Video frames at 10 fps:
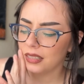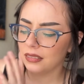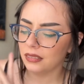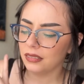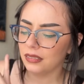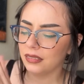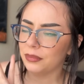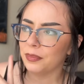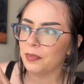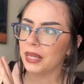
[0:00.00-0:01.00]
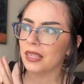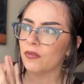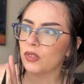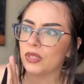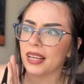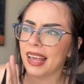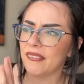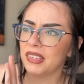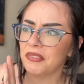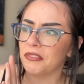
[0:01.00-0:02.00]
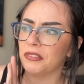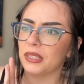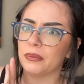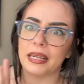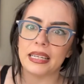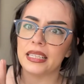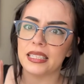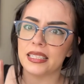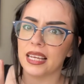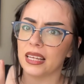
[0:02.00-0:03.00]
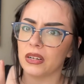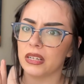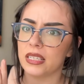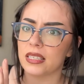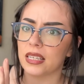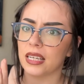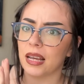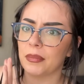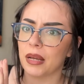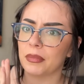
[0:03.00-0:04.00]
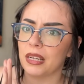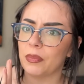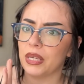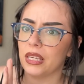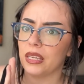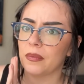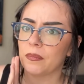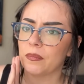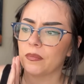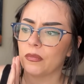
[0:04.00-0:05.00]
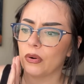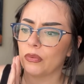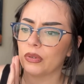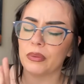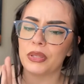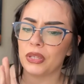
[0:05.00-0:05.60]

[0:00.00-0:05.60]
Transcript: uh, a bit confusing. I haven't even fully rated this yet, honestly. I'm, I'm gonna be real with